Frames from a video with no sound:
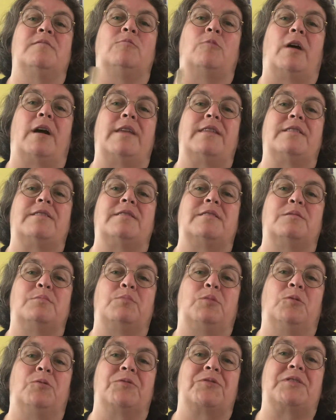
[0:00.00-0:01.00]
why this is
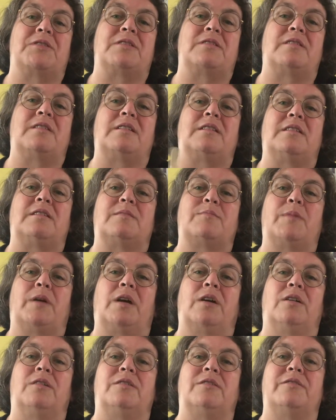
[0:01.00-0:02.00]
important is
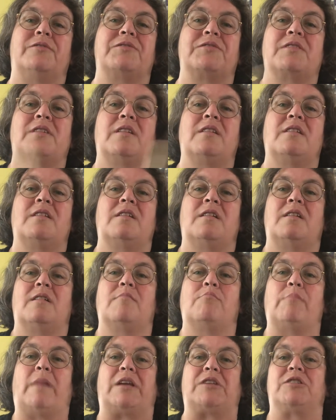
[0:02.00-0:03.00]
because
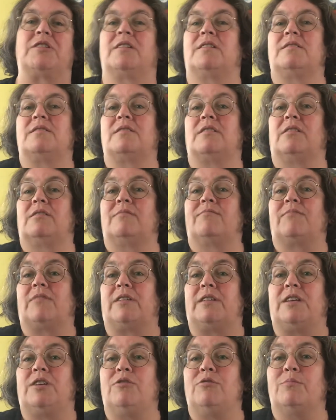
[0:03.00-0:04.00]
magic is a
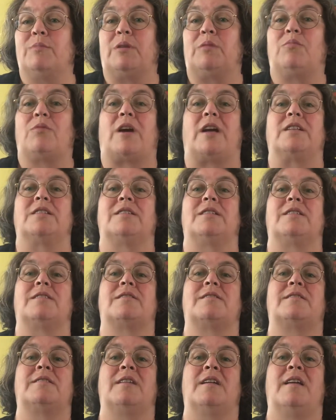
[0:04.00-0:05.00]
very human
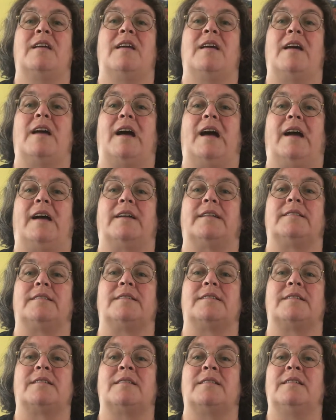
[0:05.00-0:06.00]
practice,
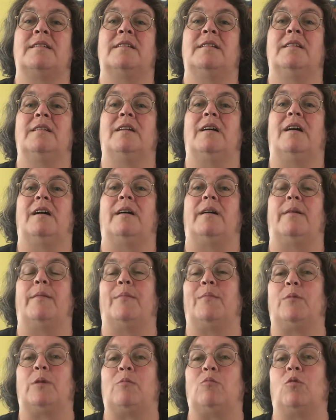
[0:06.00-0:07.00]
and
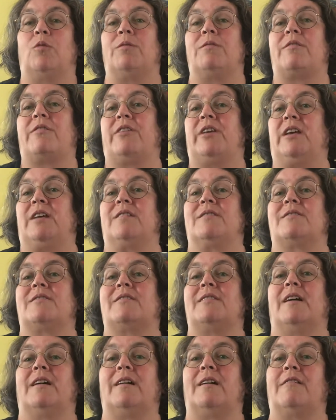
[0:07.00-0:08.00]
we want things
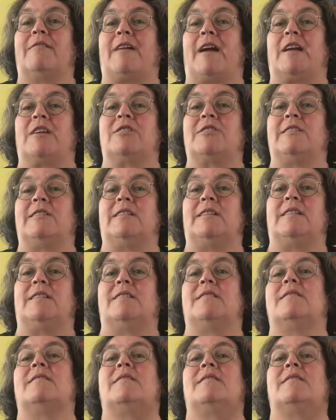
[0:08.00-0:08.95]
that are actually